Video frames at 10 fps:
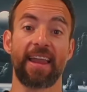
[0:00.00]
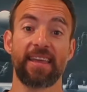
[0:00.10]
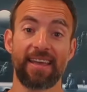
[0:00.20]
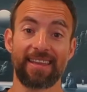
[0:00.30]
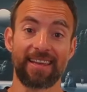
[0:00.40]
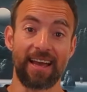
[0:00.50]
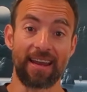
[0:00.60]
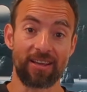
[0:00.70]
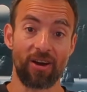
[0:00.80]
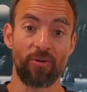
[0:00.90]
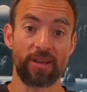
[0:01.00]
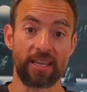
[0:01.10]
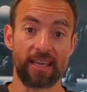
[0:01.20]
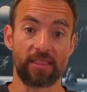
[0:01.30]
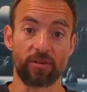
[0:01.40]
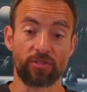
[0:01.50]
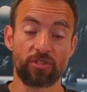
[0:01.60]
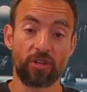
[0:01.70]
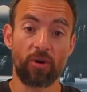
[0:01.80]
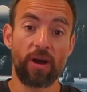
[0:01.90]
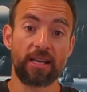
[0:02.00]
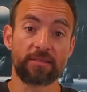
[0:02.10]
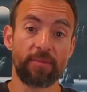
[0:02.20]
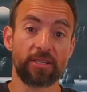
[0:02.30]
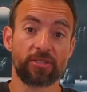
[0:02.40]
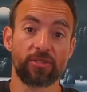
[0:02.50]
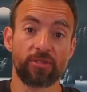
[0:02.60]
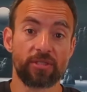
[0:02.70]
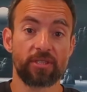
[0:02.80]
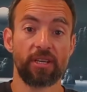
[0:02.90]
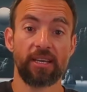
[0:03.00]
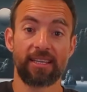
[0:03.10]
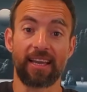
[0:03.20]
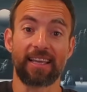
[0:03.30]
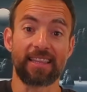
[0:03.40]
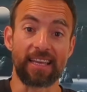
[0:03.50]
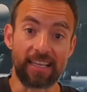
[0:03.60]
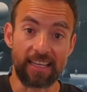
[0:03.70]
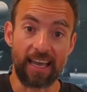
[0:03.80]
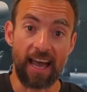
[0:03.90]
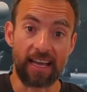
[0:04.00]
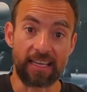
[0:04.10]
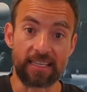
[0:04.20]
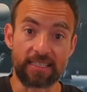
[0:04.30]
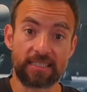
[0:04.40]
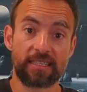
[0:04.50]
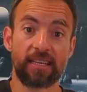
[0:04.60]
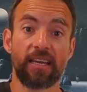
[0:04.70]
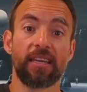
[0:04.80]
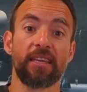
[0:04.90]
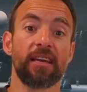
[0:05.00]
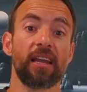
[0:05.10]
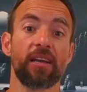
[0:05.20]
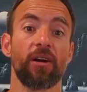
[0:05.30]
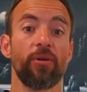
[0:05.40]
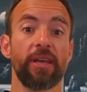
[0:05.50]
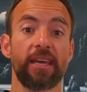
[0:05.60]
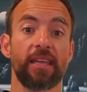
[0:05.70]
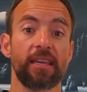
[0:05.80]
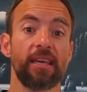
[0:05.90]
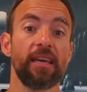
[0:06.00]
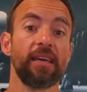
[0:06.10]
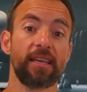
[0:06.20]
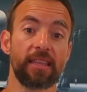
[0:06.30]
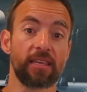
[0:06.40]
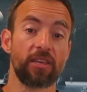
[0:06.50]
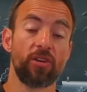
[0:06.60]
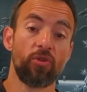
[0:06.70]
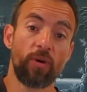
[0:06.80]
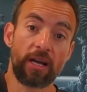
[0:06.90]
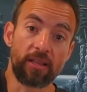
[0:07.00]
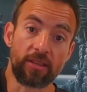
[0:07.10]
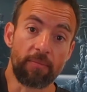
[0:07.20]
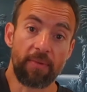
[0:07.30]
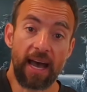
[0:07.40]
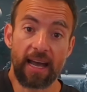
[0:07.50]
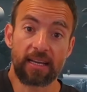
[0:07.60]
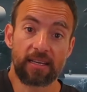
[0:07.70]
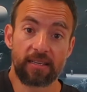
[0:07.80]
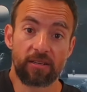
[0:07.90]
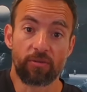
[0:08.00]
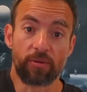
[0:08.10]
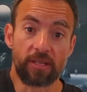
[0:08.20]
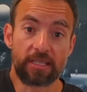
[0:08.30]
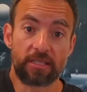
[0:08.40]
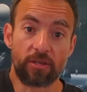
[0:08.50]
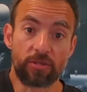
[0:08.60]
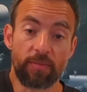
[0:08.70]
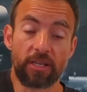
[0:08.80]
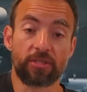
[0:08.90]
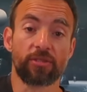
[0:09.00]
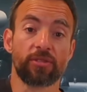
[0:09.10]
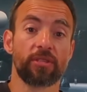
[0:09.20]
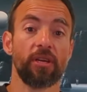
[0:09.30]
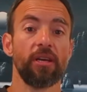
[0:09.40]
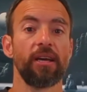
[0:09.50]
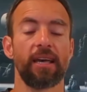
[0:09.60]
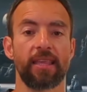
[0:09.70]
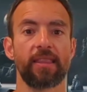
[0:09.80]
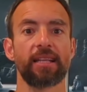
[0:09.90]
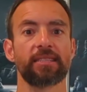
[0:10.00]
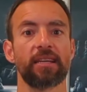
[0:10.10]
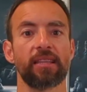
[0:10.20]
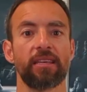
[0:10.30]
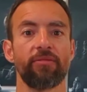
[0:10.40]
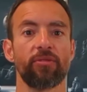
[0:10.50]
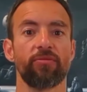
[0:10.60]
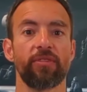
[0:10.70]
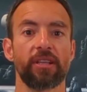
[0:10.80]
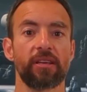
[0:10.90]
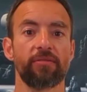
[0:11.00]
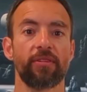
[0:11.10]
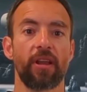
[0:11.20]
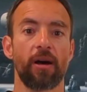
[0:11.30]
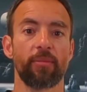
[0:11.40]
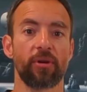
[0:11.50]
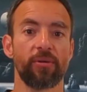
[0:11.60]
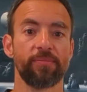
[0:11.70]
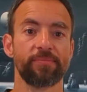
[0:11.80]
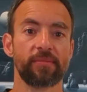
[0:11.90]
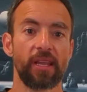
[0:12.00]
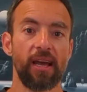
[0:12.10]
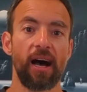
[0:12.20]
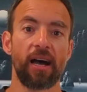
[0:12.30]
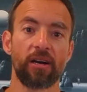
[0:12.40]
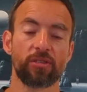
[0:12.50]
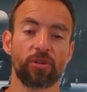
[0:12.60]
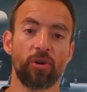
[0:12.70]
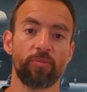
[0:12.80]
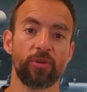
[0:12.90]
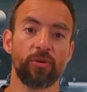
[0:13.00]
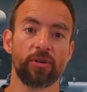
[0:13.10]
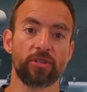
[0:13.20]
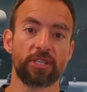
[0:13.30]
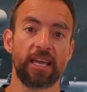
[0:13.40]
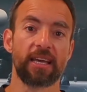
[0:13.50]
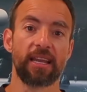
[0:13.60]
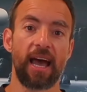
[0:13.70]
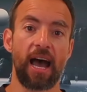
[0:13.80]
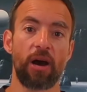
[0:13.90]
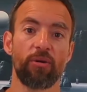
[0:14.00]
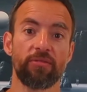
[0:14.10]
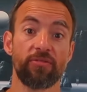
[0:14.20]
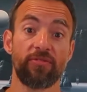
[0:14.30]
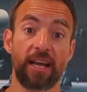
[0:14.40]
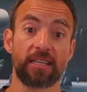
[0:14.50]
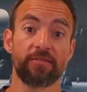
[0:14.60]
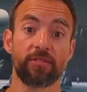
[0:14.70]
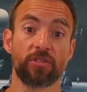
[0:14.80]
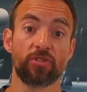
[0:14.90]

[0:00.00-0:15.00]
that you got to go in and get those psoas muscles, got to get the iliacus, you got to go in, get the QL in the back, release those muscles, and then that's going to leave you feeling phenomenal. I also hope you understand how effective the